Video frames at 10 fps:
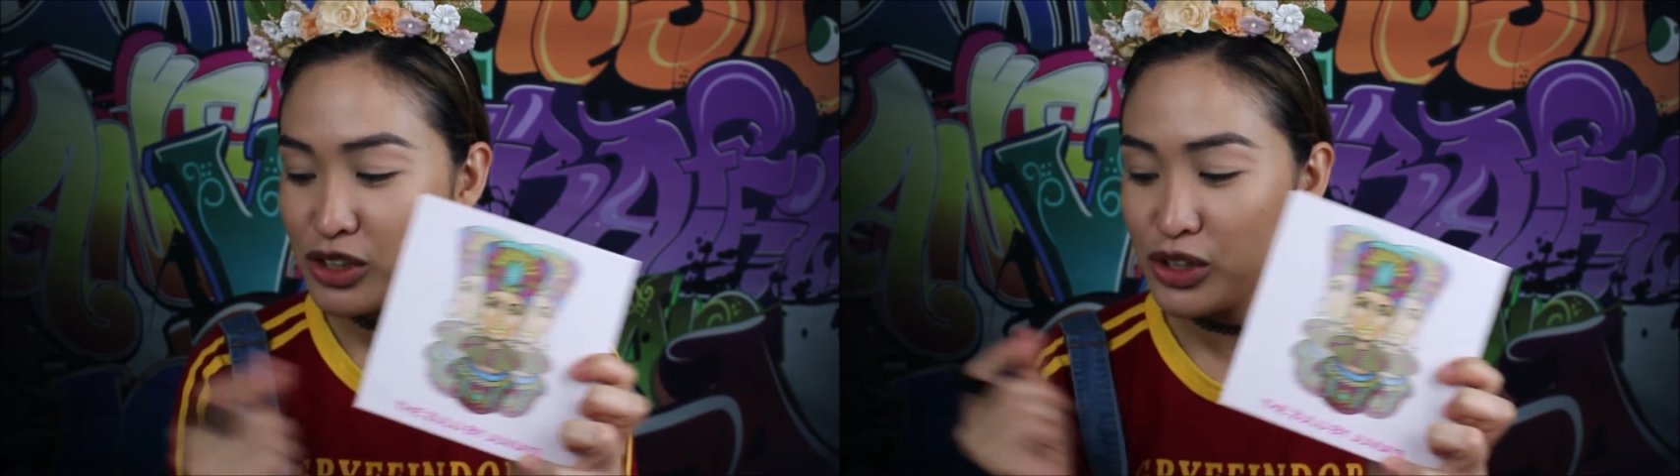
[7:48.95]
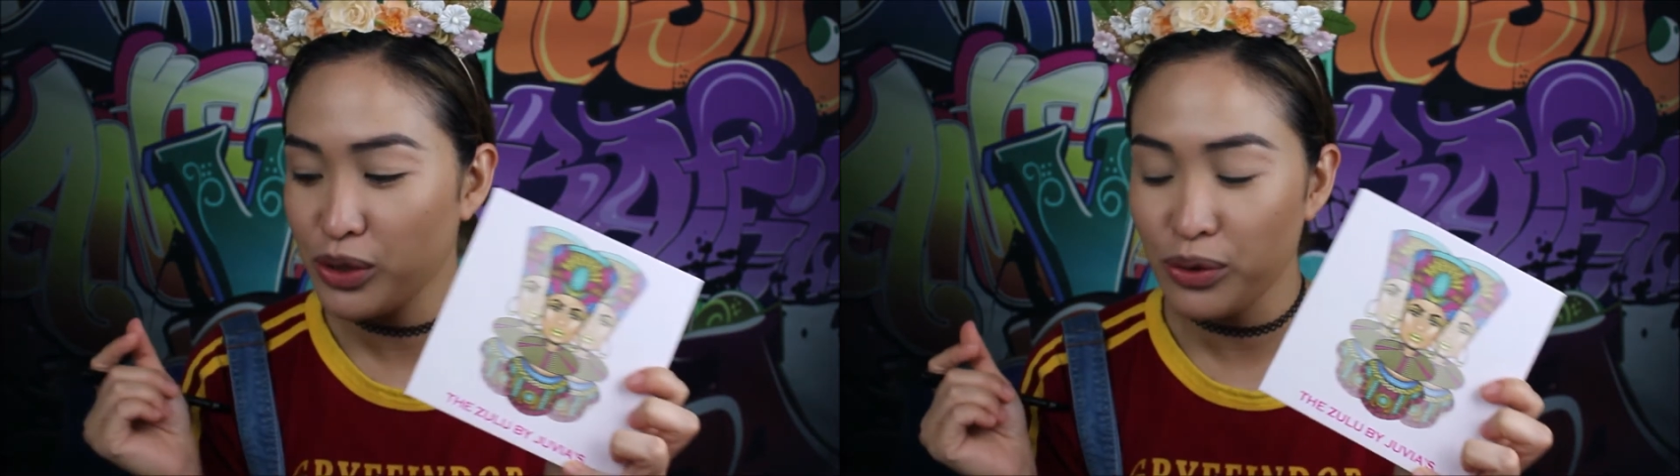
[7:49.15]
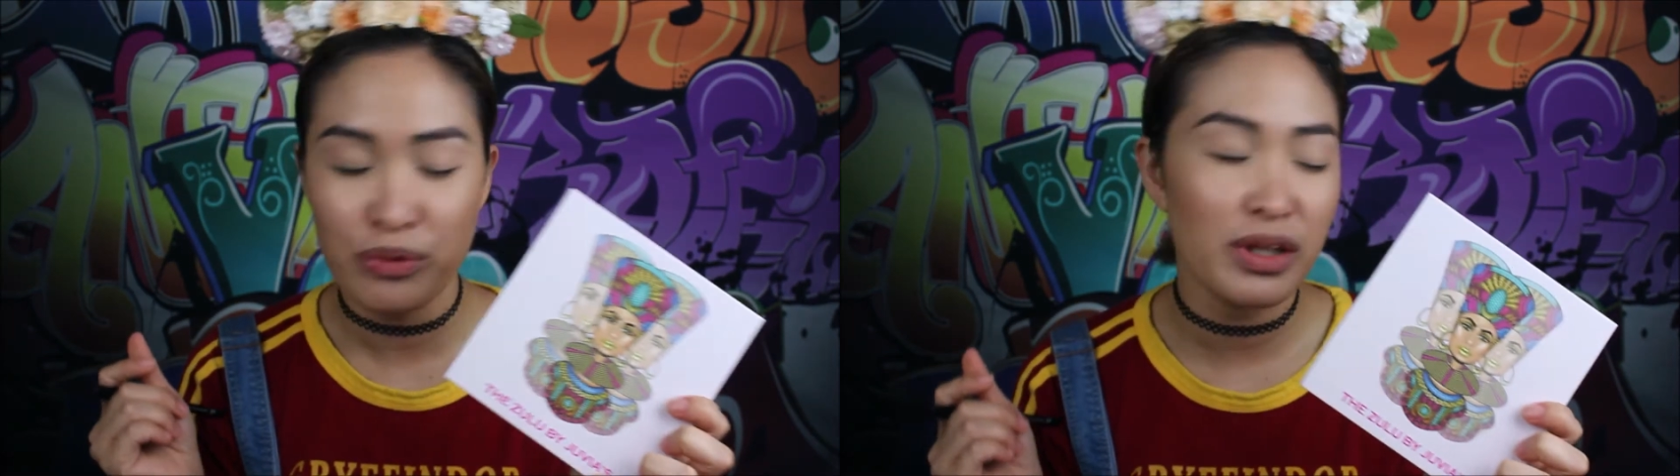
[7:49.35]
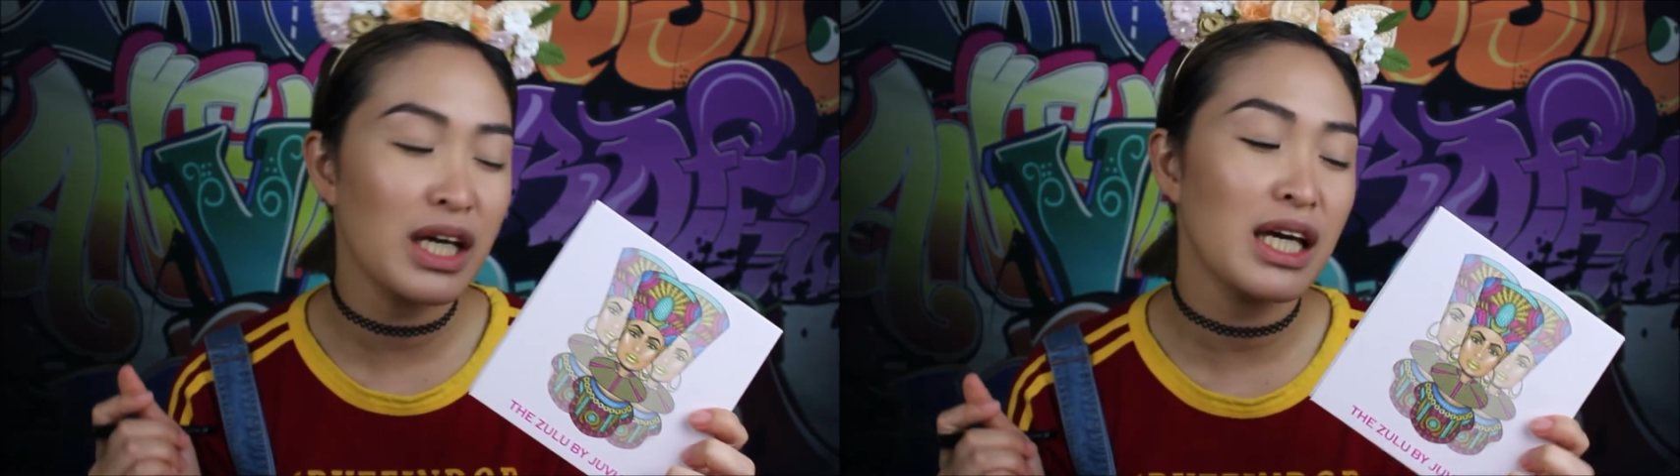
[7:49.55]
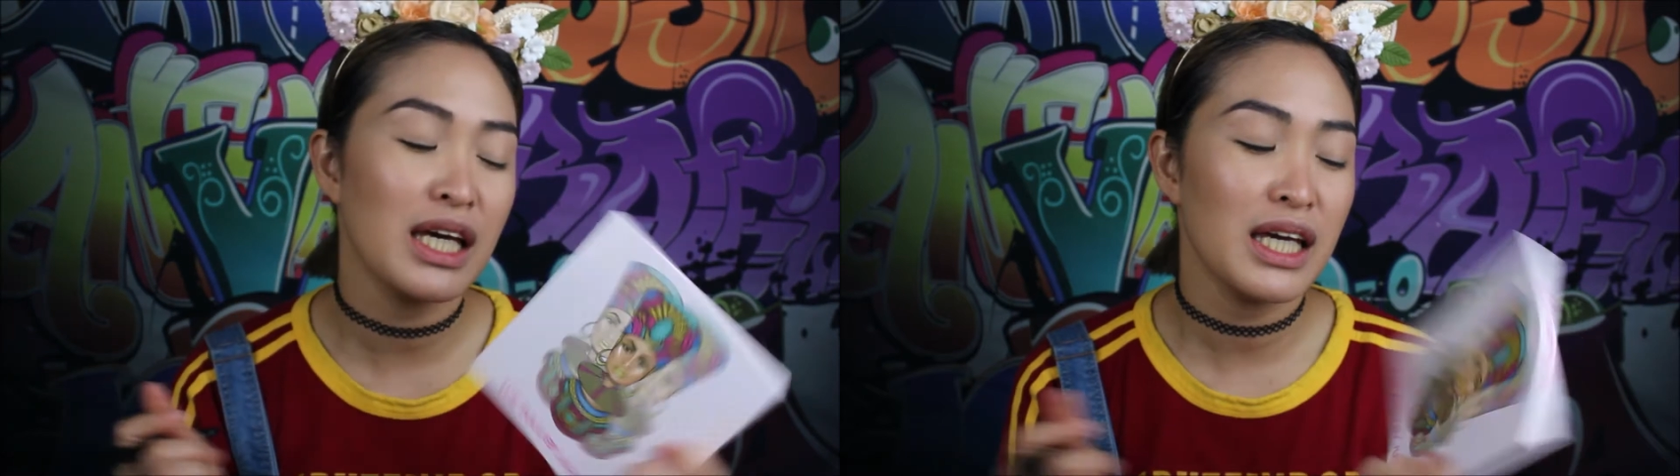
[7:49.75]
to
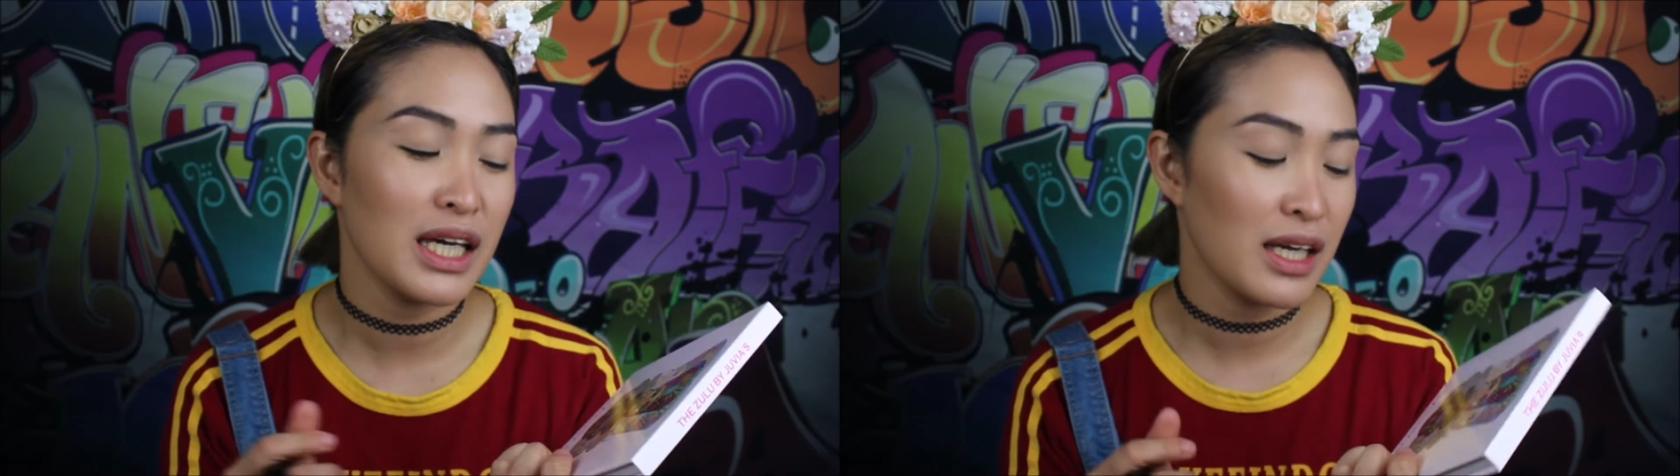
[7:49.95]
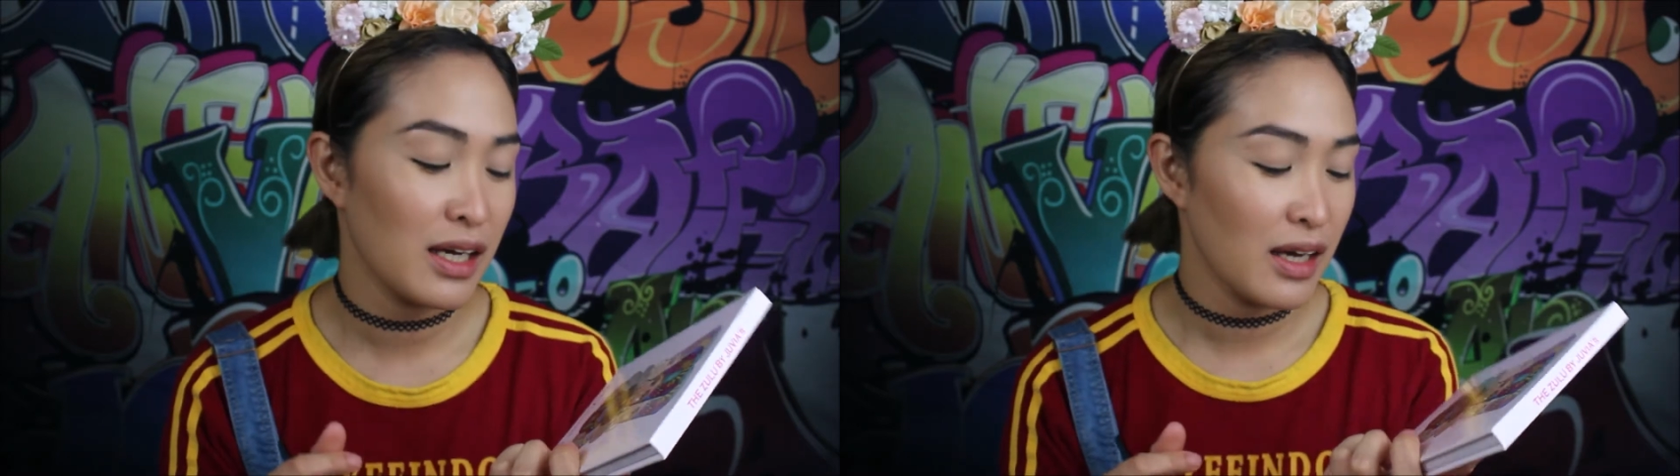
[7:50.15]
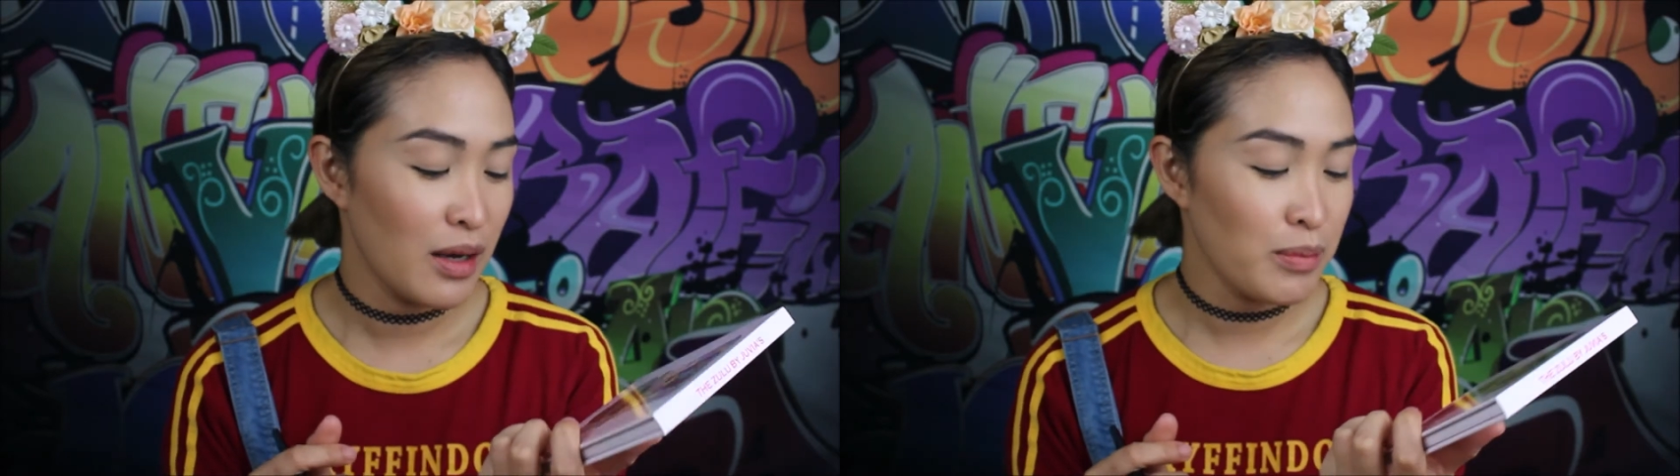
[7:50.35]
the